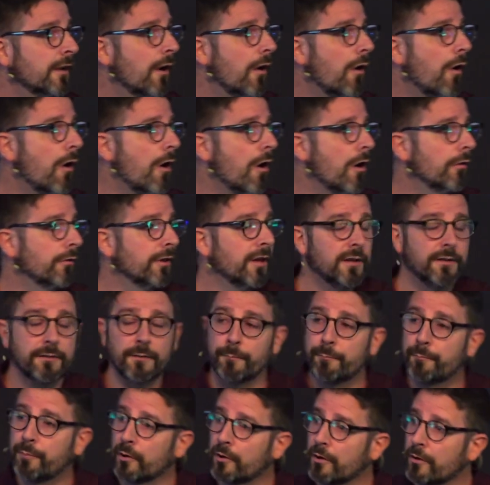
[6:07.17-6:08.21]
all the
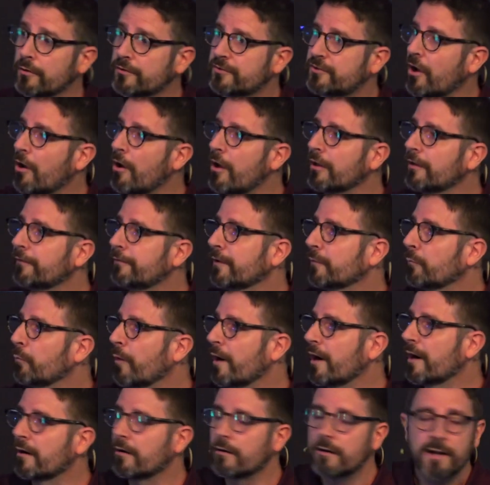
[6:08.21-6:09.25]
birds, all of it,
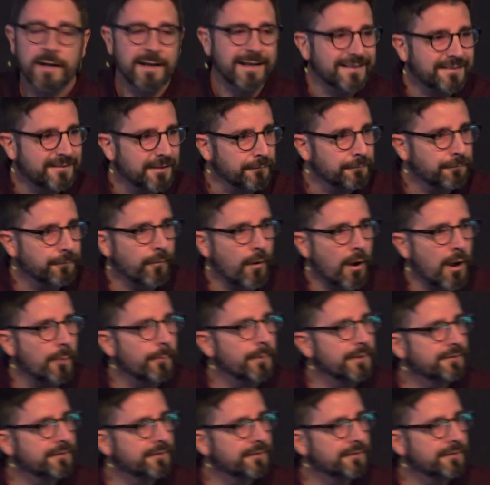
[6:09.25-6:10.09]
where is it from?